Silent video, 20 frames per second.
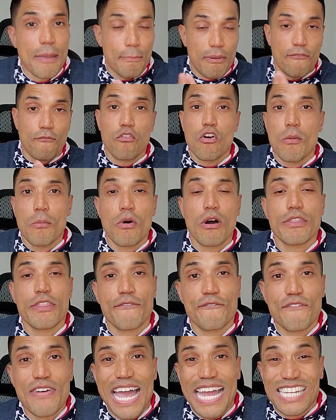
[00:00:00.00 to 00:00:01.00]
perform all the
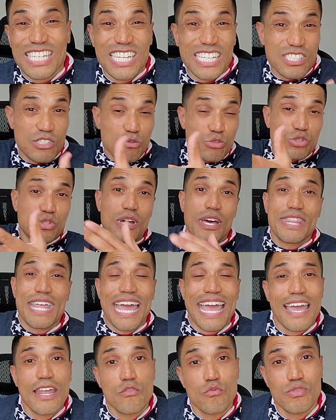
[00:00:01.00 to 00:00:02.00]
fact checks. You saw
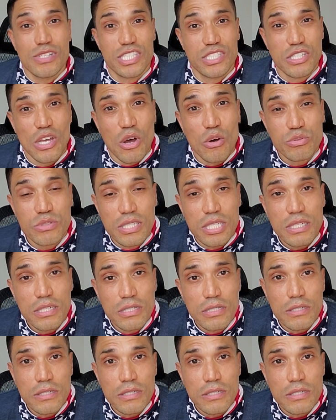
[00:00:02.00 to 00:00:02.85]
the end result.